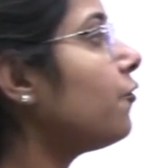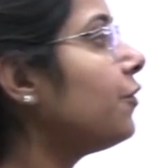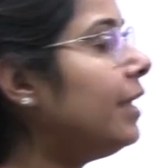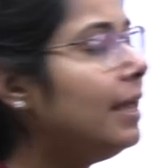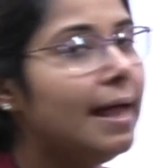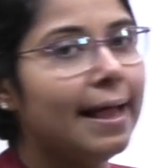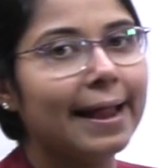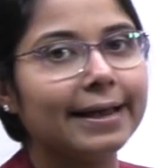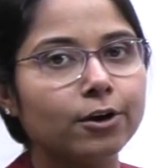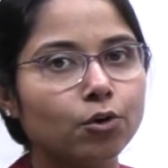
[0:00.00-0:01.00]
of the
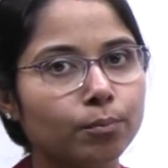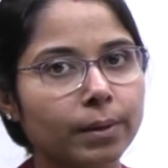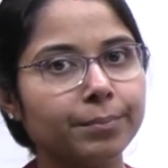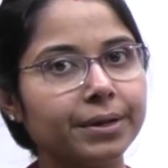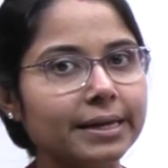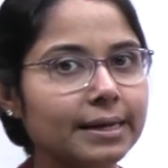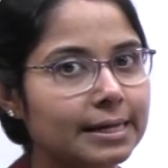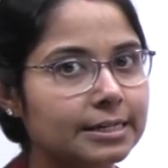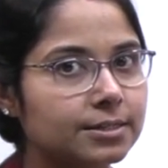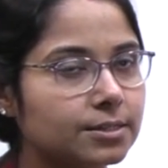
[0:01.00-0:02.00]
endomembrane
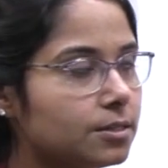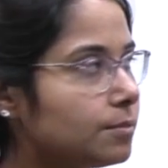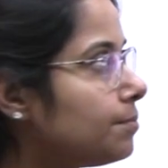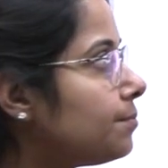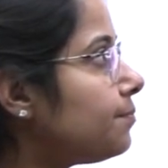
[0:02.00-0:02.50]
system.